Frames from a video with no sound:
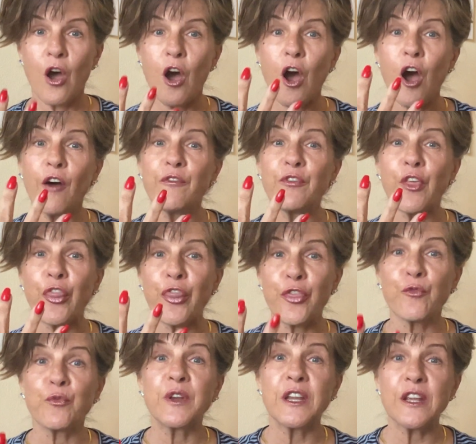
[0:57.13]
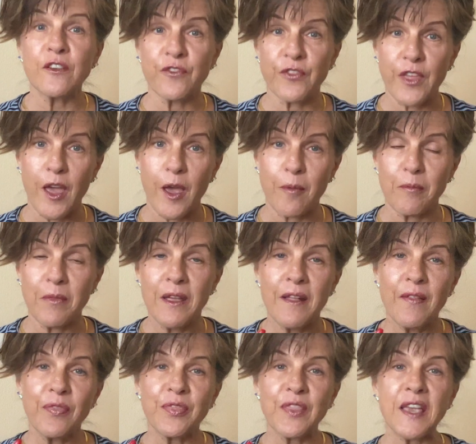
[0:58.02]
of the three of them,
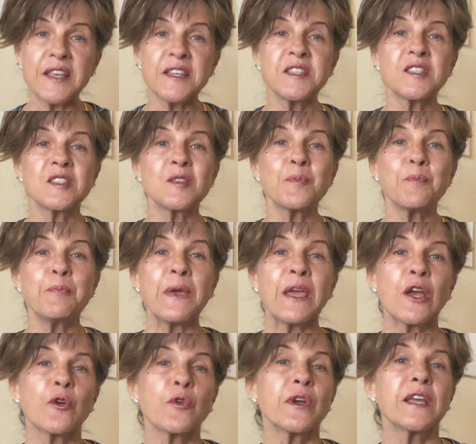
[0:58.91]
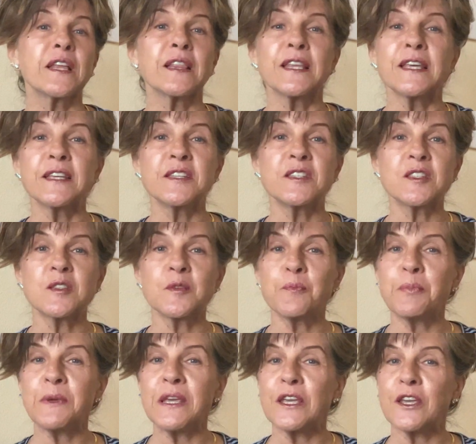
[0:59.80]
they sparingly
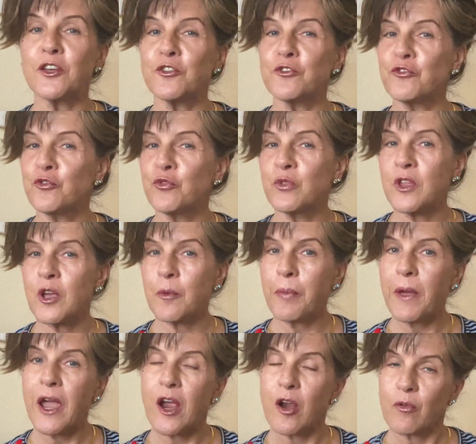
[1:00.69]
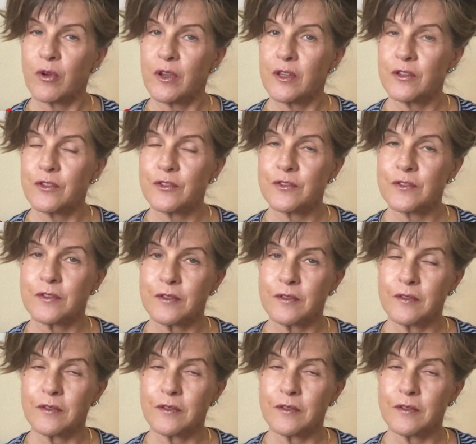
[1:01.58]
speak to their parents.